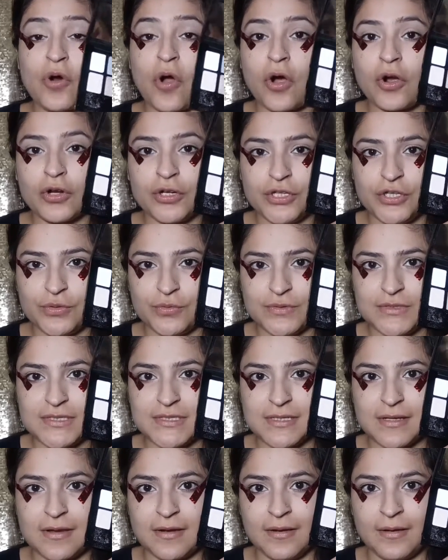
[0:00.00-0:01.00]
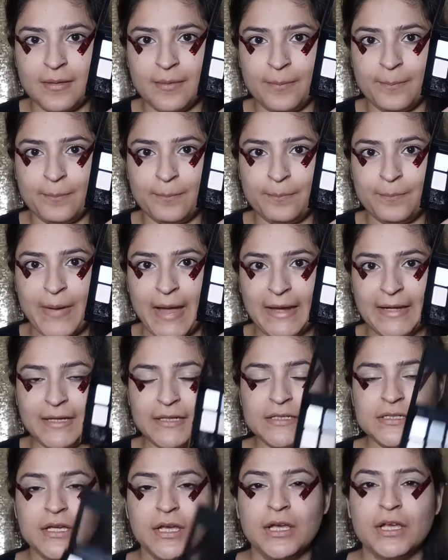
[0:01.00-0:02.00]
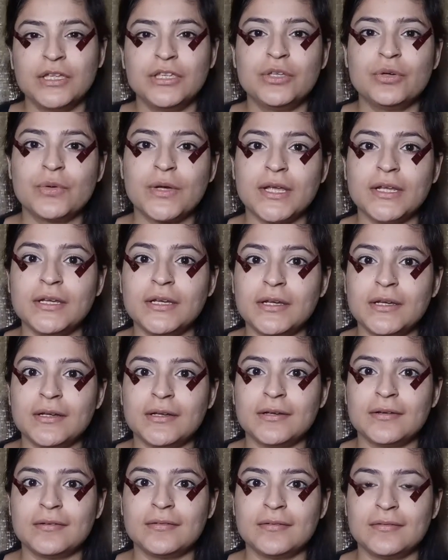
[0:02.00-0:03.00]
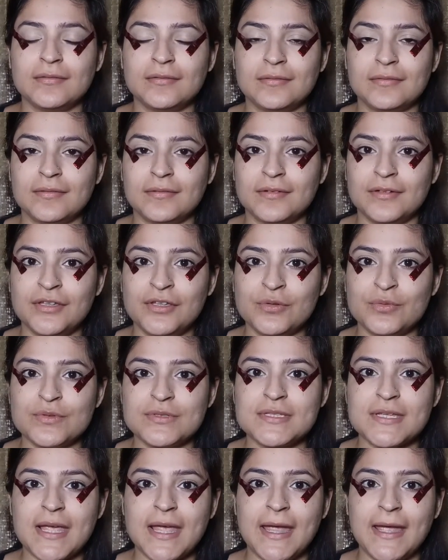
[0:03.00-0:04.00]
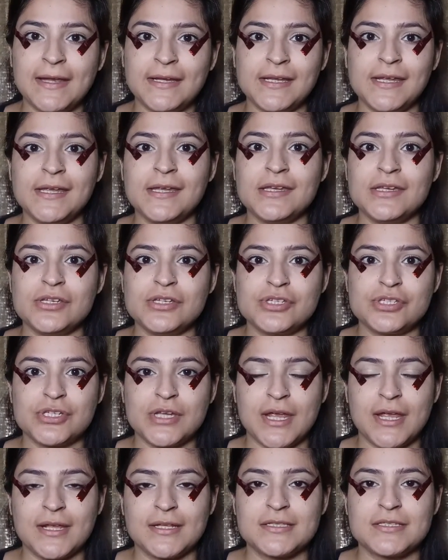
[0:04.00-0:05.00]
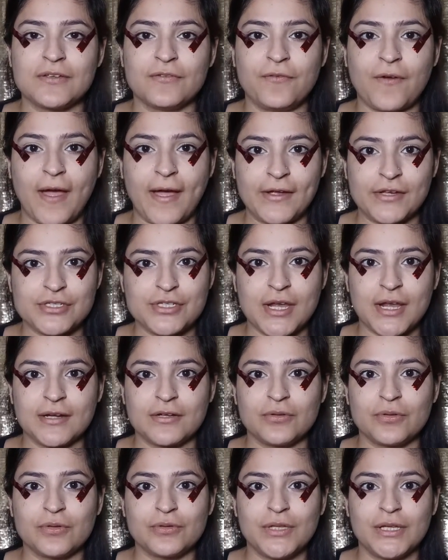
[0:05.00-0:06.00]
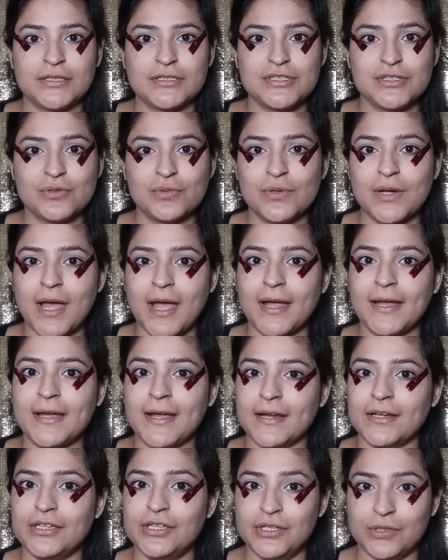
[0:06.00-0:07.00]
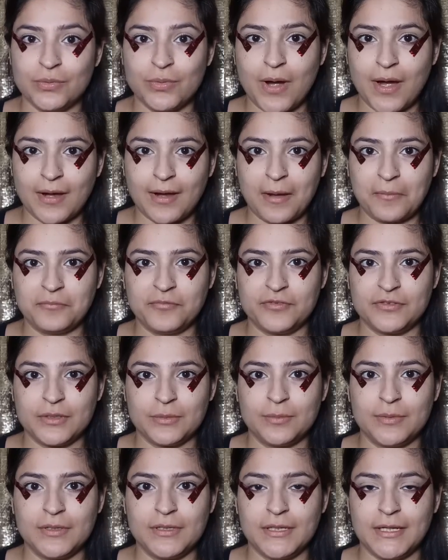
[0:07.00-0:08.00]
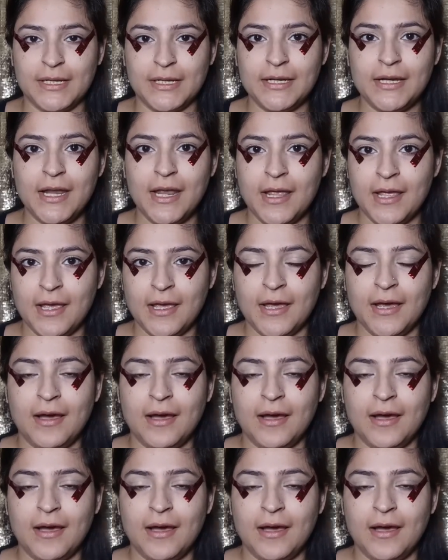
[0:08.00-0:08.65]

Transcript: Rock Nudes palette. You can use any shades of eyeshadow that you like and you are comfortable in.